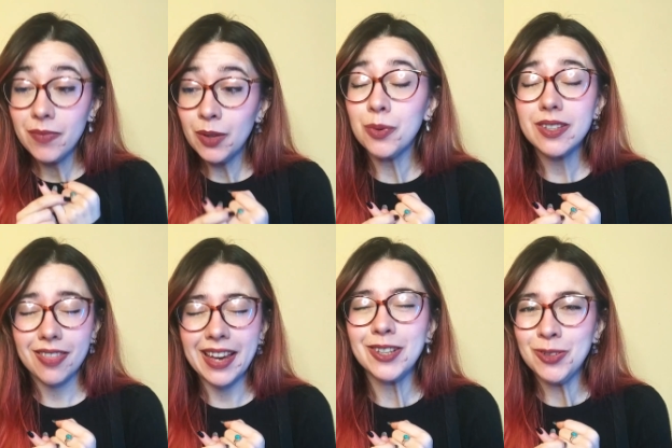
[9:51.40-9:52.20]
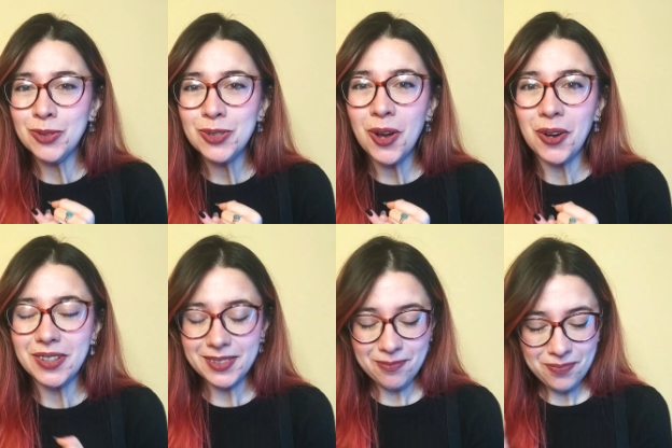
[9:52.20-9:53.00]
it was thanks to
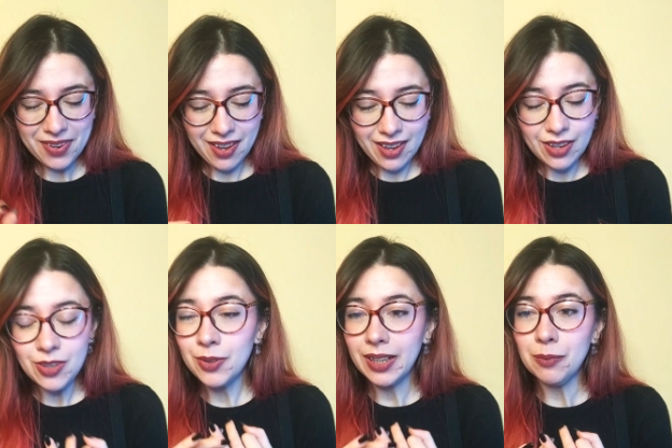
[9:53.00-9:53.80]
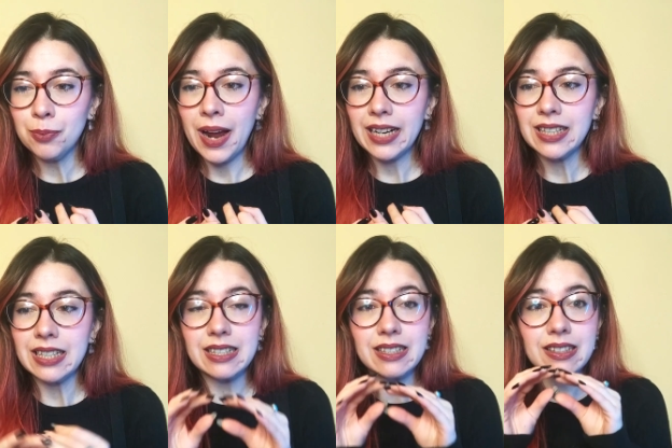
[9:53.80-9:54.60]
songs. You can
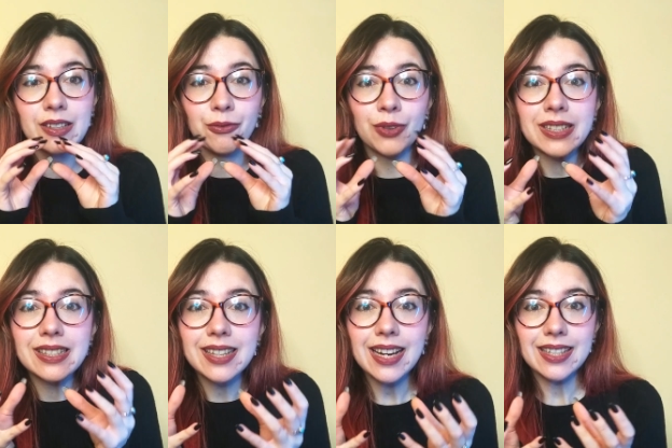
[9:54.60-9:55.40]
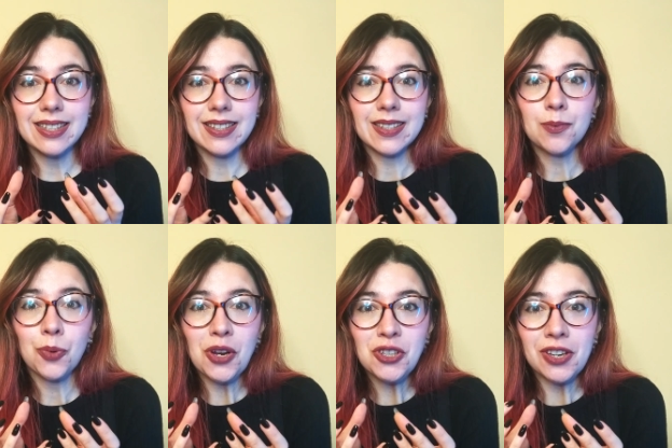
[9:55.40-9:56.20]
practice different sentence
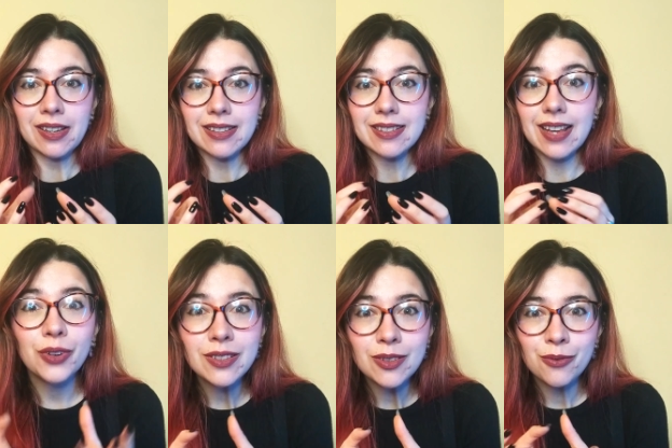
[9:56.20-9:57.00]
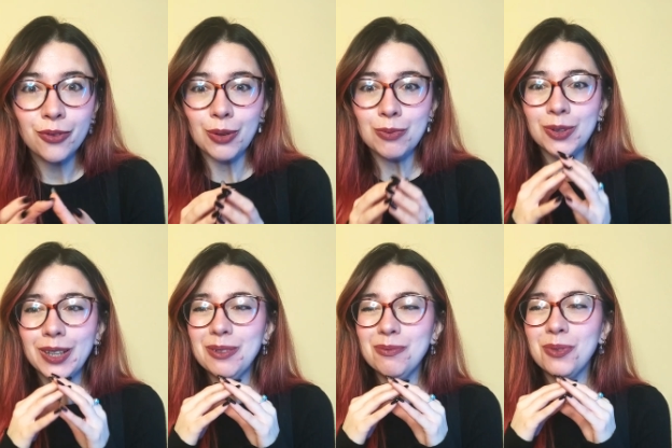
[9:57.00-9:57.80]
expressions, phrasal verbs. You
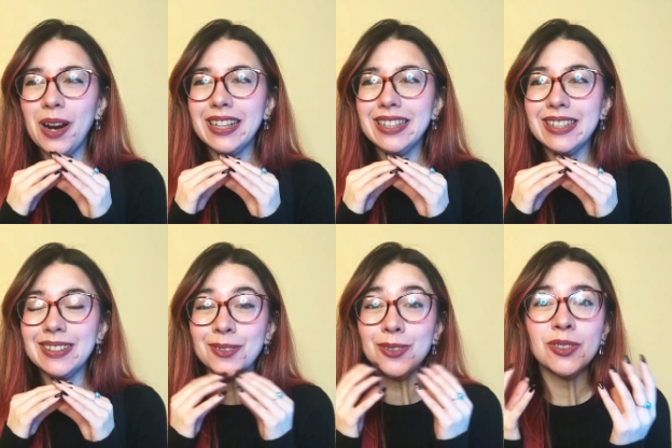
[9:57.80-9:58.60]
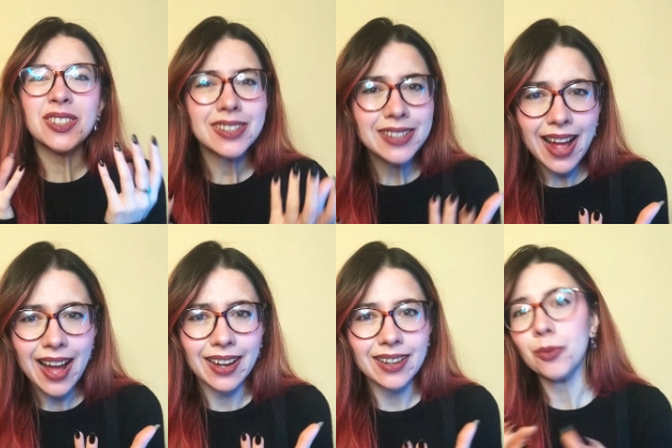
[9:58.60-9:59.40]
can practice also
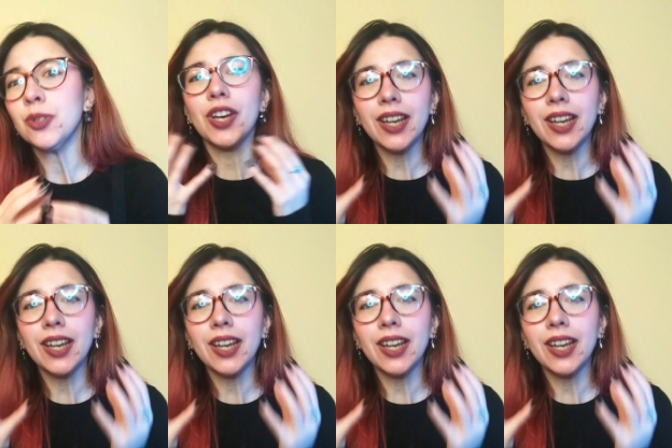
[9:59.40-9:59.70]
slang, which